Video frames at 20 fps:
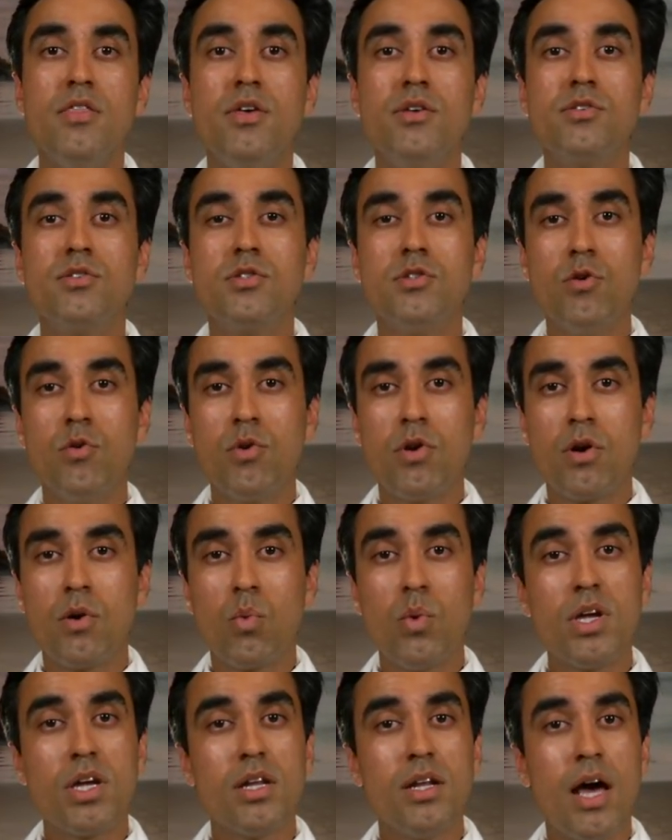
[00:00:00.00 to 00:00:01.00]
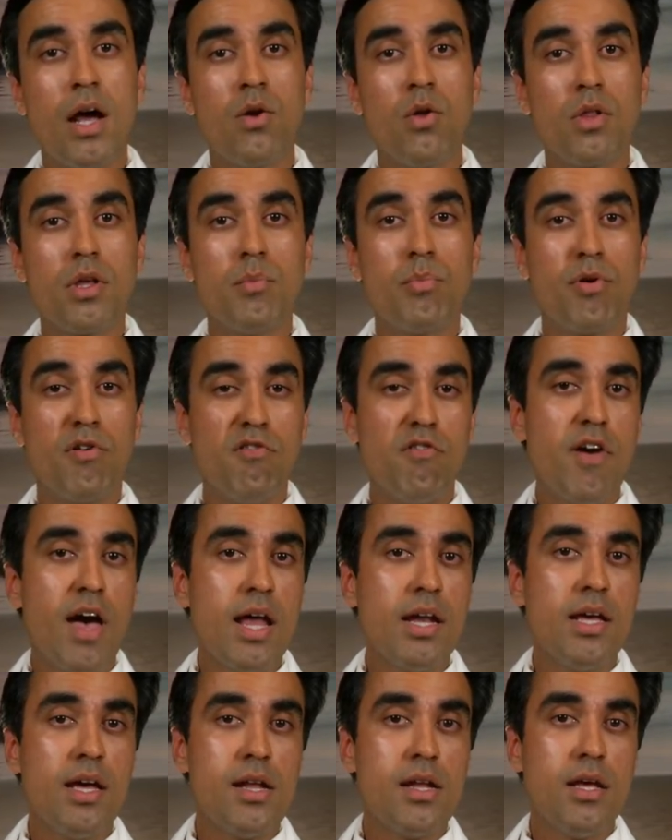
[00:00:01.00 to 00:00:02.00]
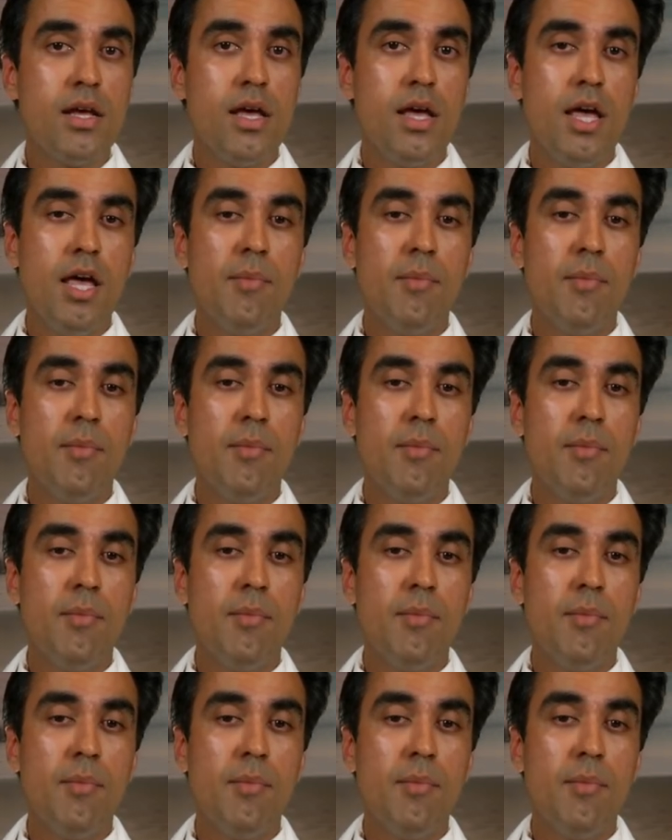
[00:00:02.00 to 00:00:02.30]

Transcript: the sooner we can not only prevent it,